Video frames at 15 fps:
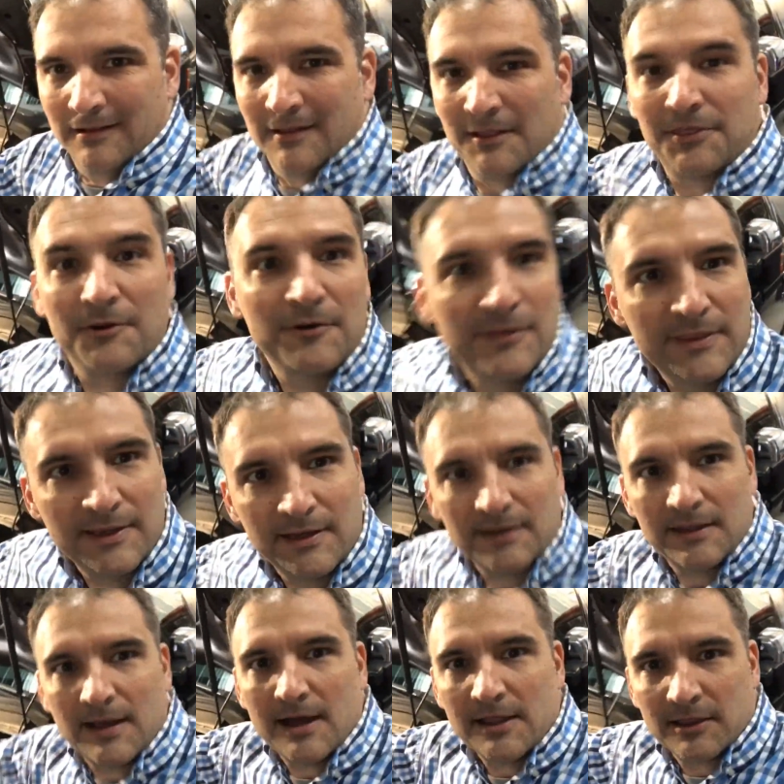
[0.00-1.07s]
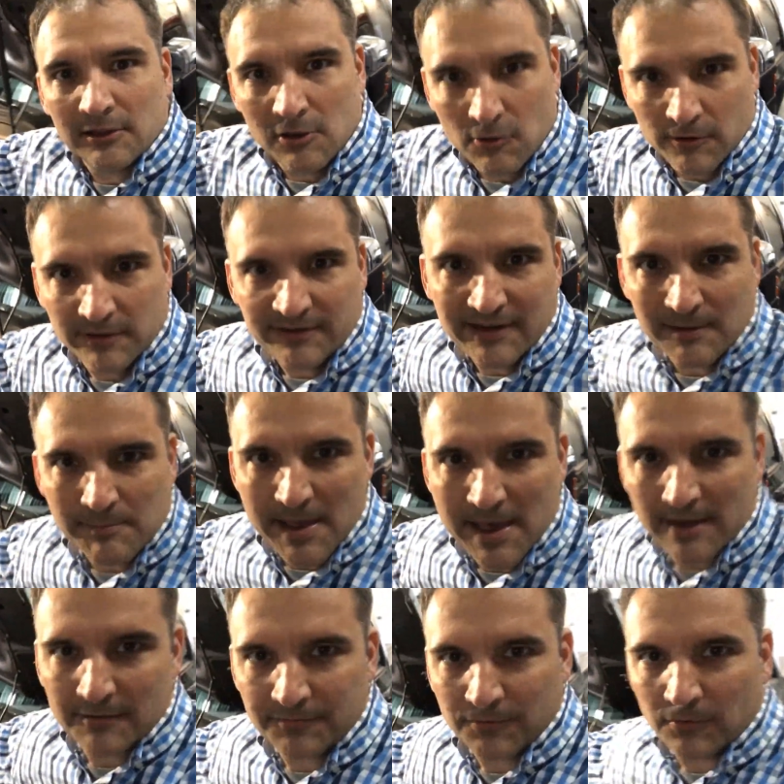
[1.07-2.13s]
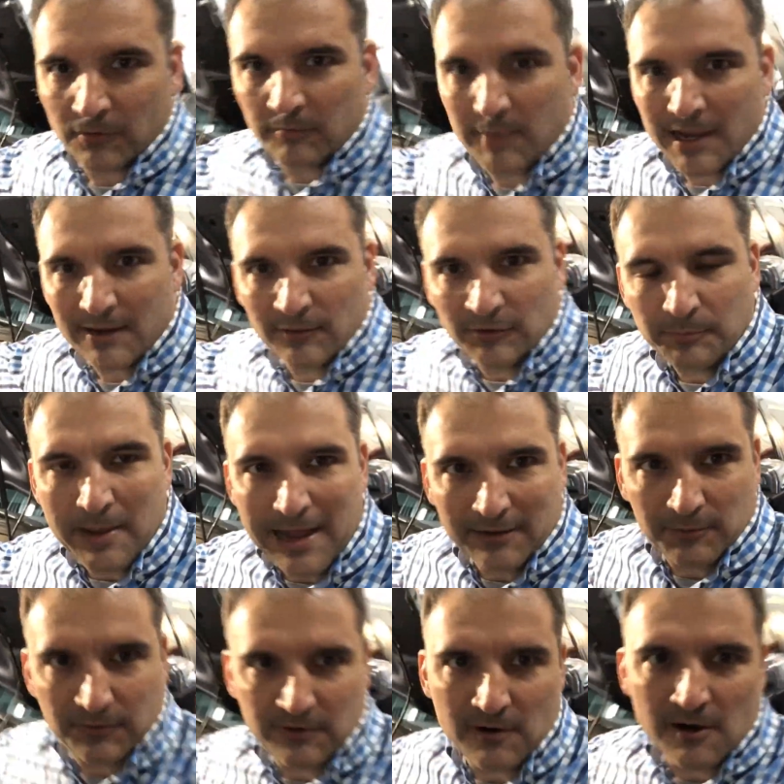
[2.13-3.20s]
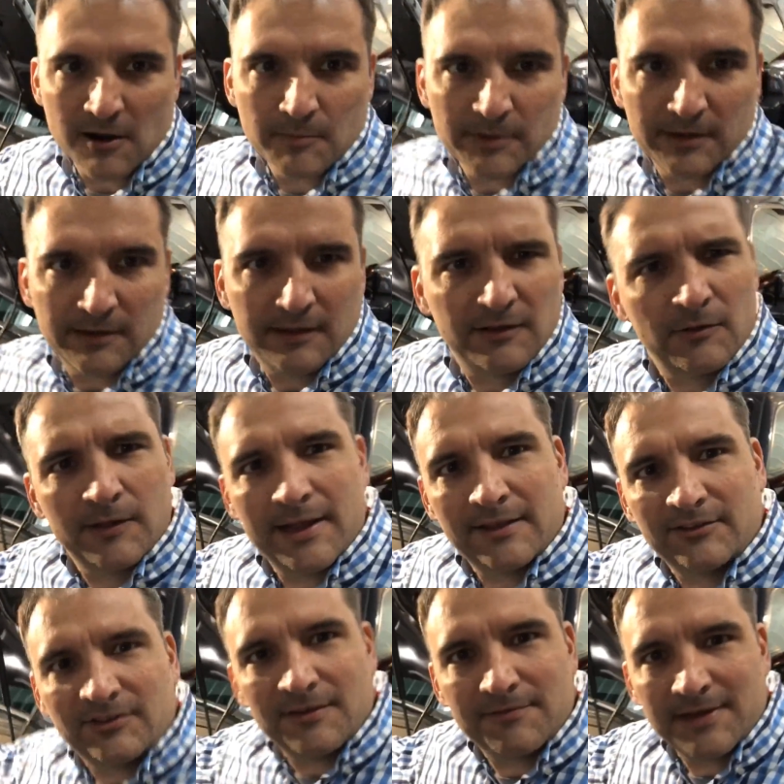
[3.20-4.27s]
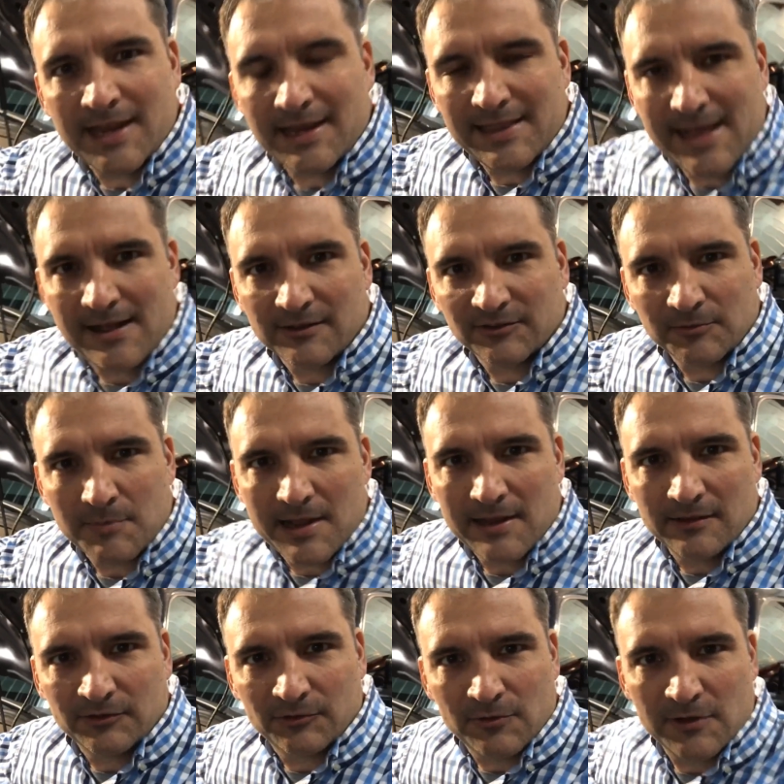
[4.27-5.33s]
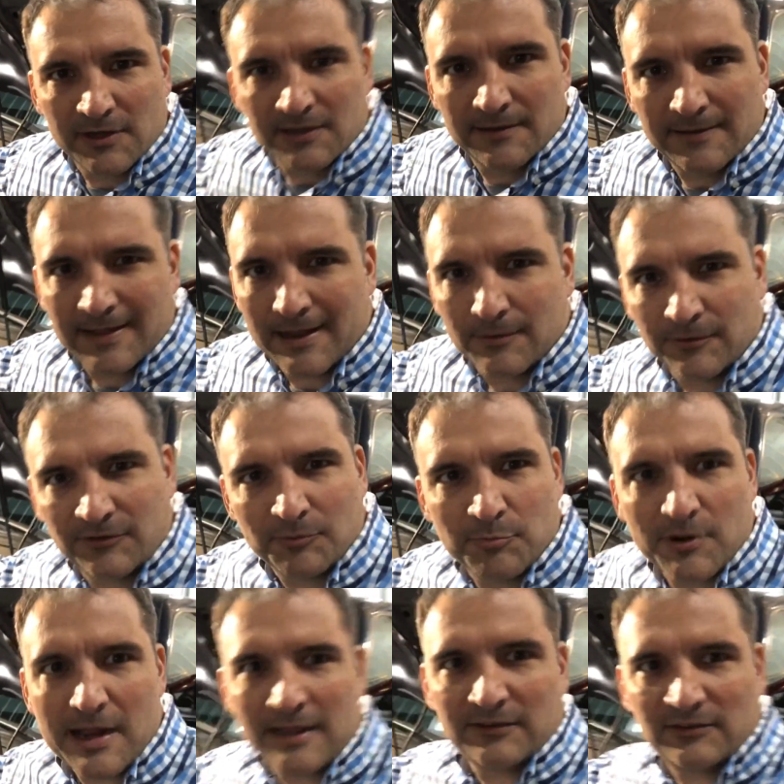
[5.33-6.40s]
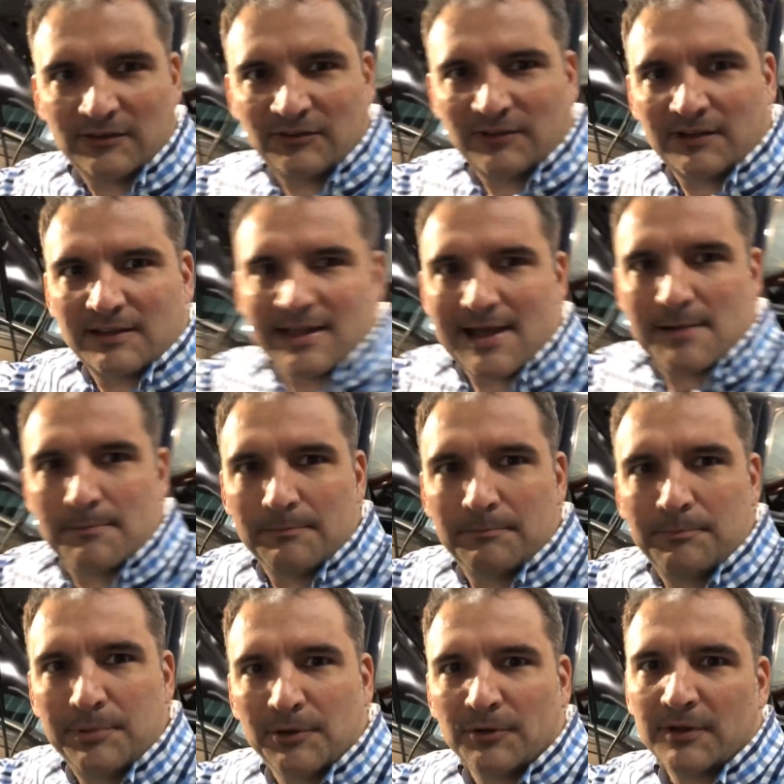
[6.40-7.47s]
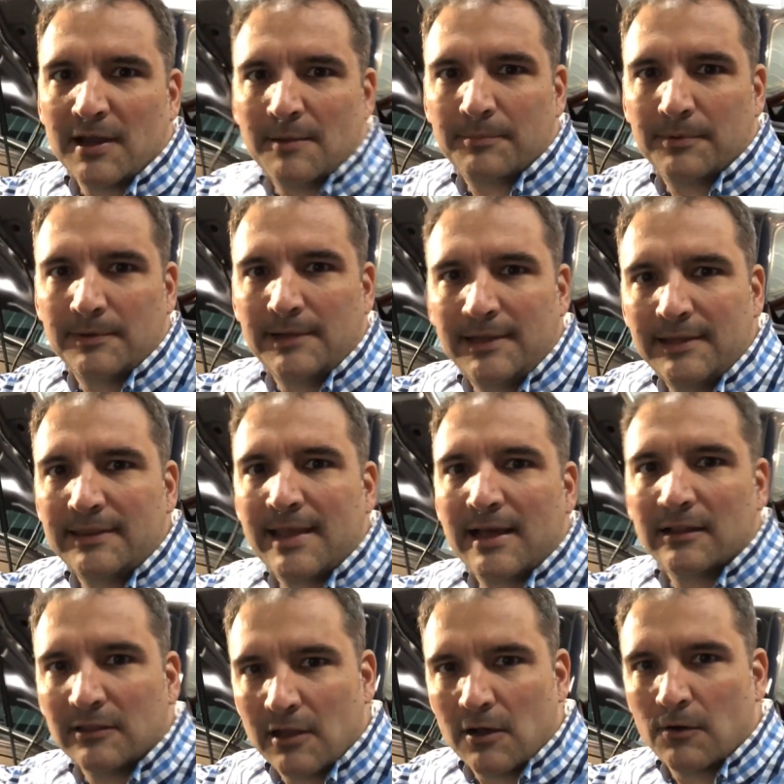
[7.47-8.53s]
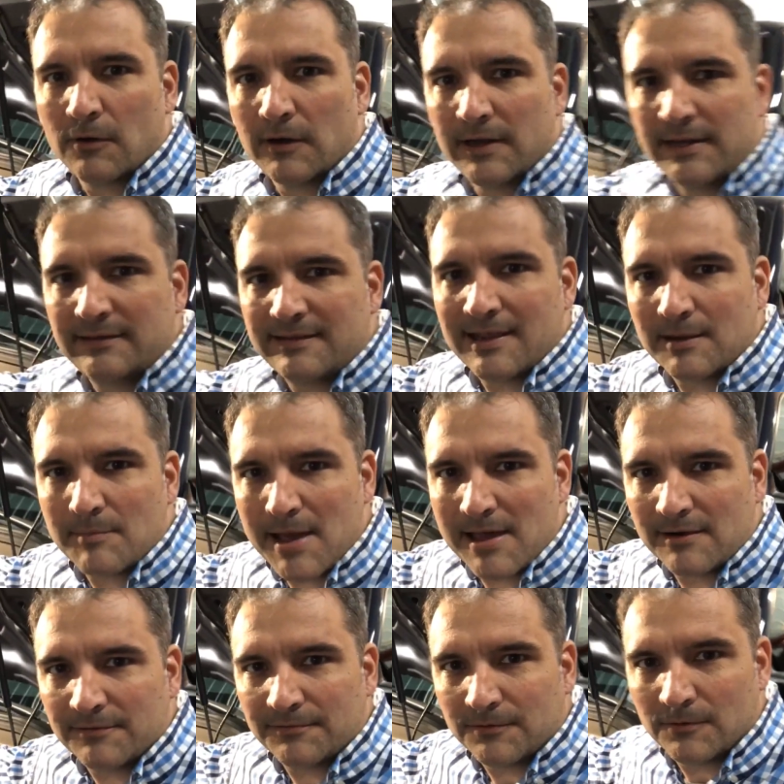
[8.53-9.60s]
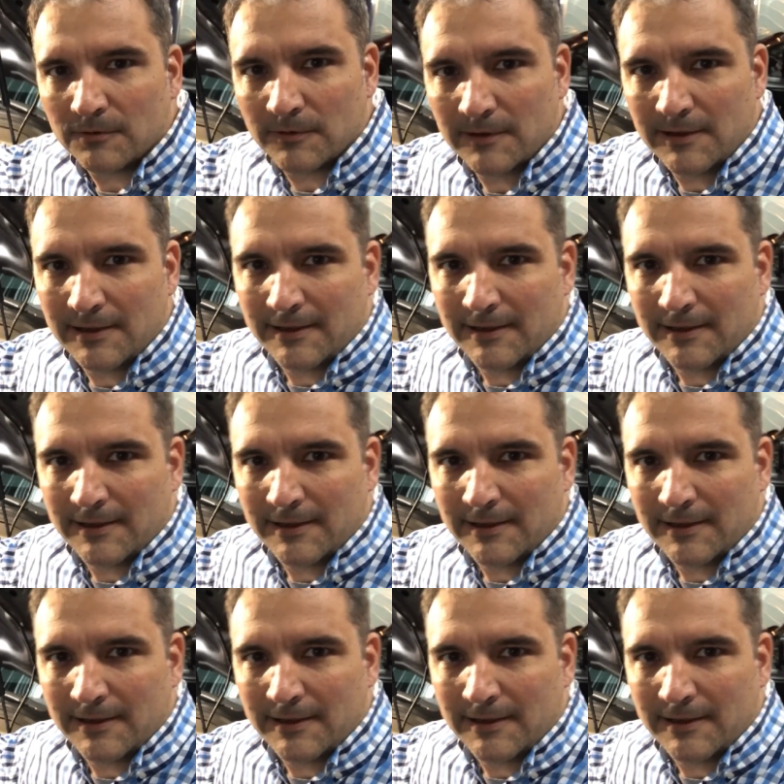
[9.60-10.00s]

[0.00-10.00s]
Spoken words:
The third thing, the lower intake manifold. Mine was packed with carbon. It only has 78,000 miles on it. I was surprised to see that buildup in that lower intake manifold.